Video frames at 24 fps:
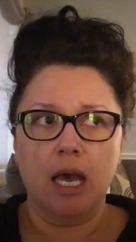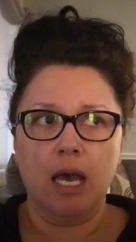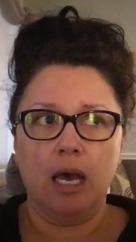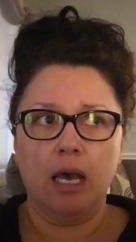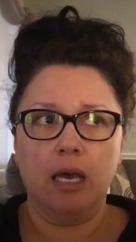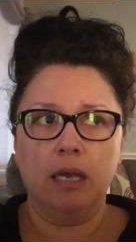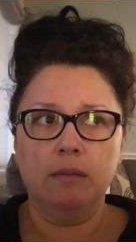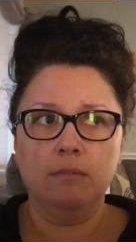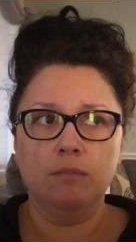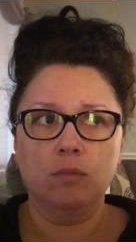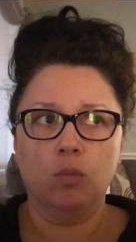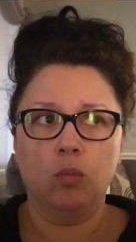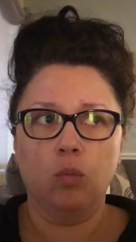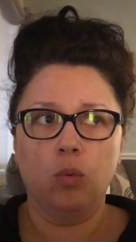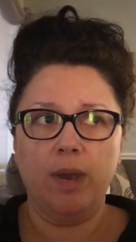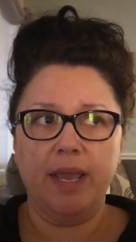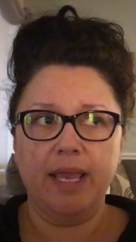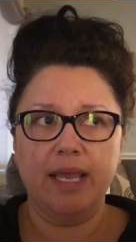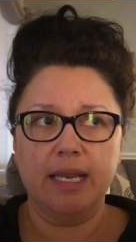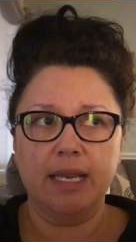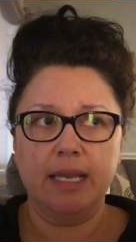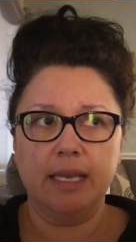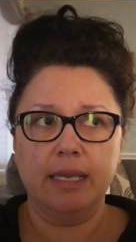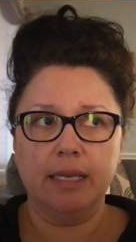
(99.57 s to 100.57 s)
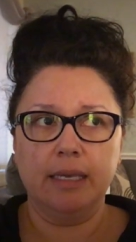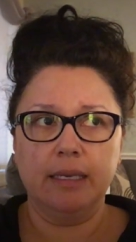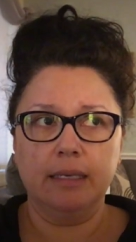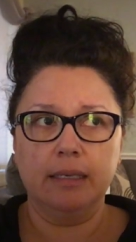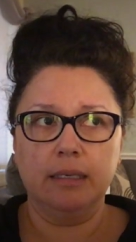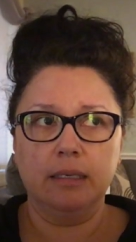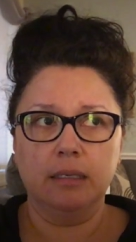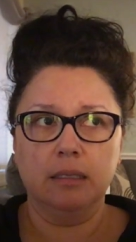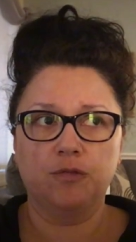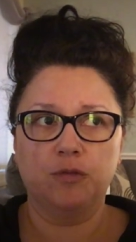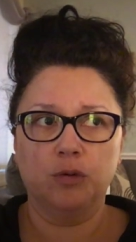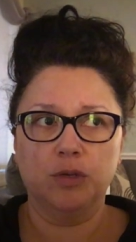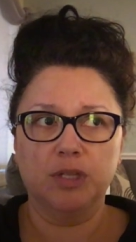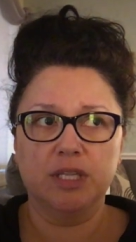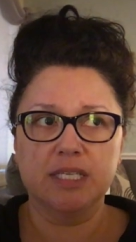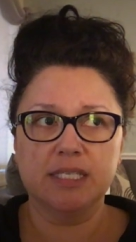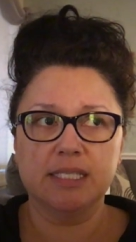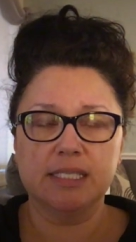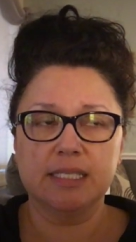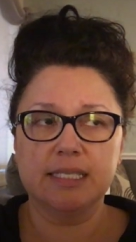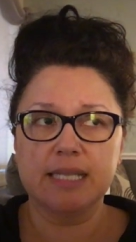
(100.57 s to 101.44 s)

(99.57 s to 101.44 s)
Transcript: I'm waiting for this